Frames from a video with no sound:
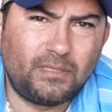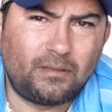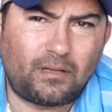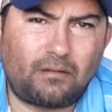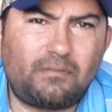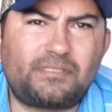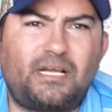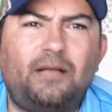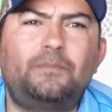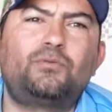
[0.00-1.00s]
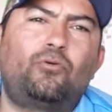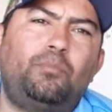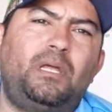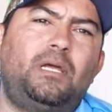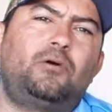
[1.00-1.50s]
A lot of the times we're
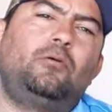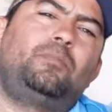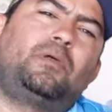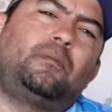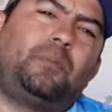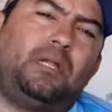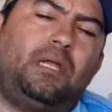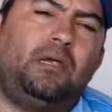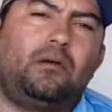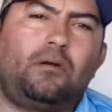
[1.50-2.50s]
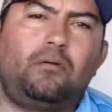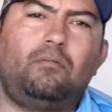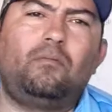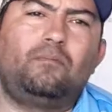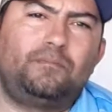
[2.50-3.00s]
being cooped up in
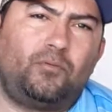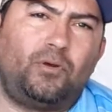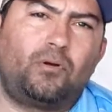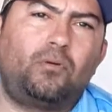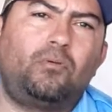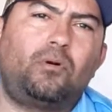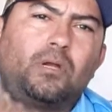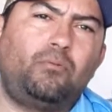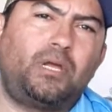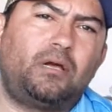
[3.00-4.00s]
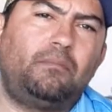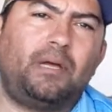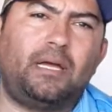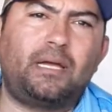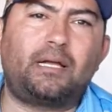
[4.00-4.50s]
here. We go to work and we come
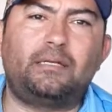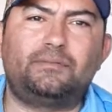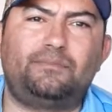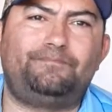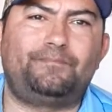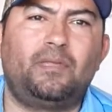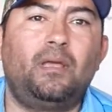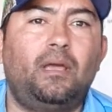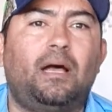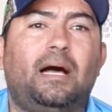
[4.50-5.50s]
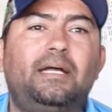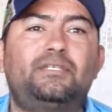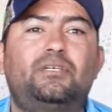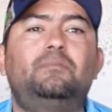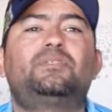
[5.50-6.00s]
back.
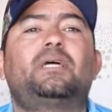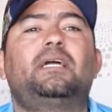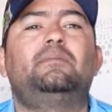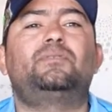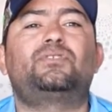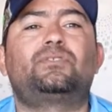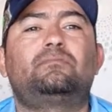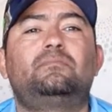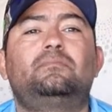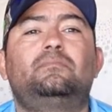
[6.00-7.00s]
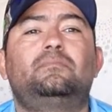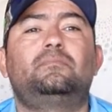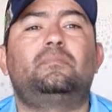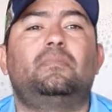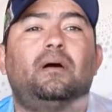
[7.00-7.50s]
Sometimes
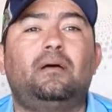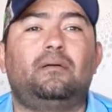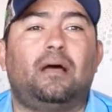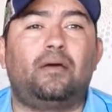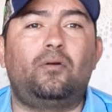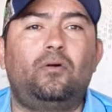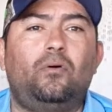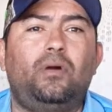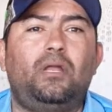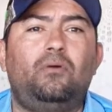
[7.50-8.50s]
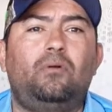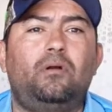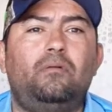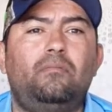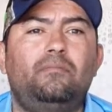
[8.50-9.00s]
I don't go
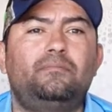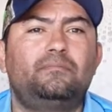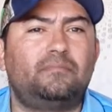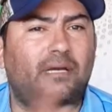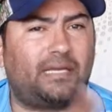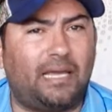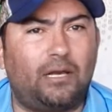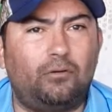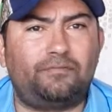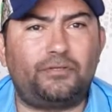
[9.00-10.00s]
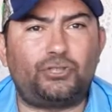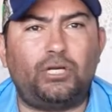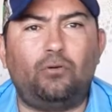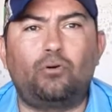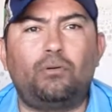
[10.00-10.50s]
anywhere. I can't go
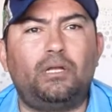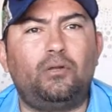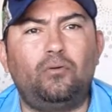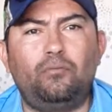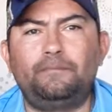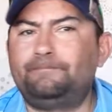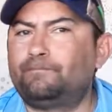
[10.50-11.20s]
fishing. What do?